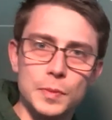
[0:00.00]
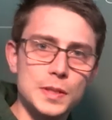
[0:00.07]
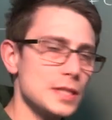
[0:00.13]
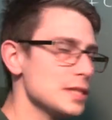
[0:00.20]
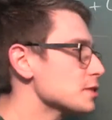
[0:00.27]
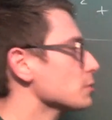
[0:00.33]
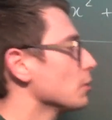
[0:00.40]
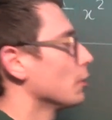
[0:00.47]

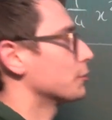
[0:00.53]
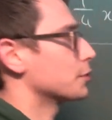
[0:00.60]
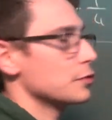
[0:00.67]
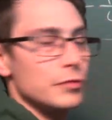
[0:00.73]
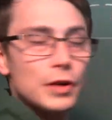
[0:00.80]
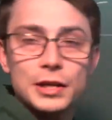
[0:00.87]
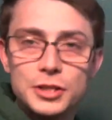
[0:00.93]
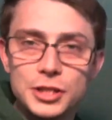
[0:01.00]
business of
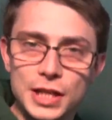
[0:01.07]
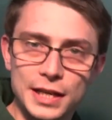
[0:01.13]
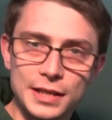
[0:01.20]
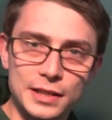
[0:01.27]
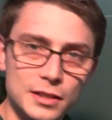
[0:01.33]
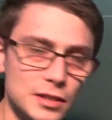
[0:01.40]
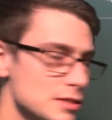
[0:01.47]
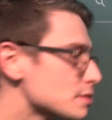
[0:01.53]

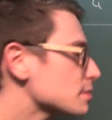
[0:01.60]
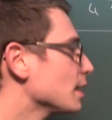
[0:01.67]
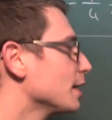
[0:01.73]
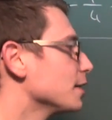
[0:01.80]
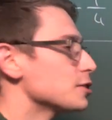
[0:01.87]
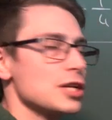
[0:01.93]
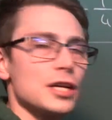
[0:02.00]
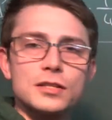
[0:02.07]
differentiating this
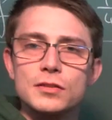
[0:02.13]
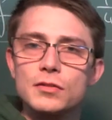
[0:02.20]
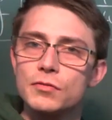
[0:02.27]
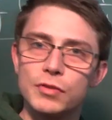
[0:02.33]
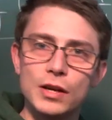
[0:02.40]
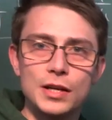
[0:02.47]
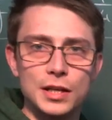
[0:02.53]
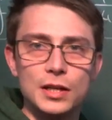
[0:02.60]
and just
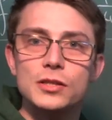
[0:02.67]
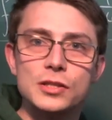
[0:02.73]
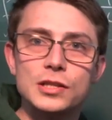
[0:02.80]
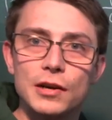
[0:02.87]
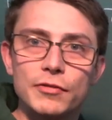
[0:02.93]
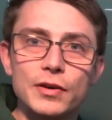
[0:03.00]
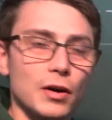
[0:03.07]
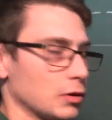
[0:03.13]
finding
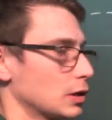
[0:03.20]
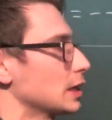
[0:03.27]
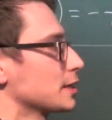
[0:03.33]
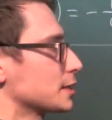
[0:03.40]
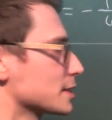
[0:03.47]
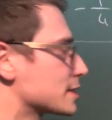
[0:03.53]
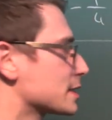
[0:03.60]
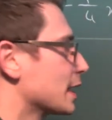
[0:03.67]
stuff out
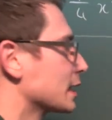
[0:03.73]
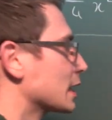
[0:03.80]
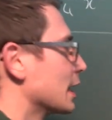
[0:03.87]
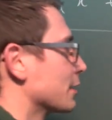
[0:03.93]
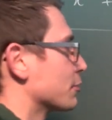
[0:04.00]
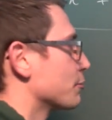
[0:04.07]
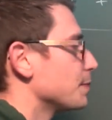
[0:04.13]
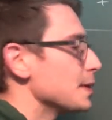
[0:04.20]
like the side
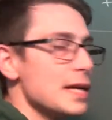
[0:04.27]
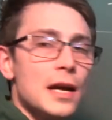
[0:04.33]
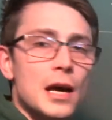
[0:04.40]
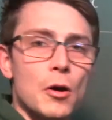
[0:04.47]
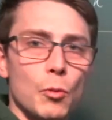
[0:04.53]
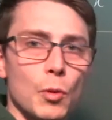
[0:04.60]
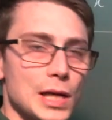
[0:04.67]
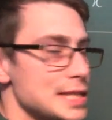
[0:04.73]
length b
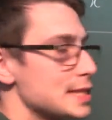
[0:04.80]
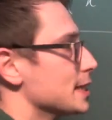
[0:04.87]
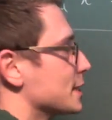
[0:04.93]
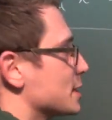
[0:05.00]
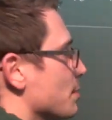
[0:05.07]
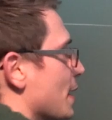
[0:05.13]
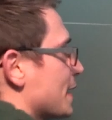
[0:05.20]
once it's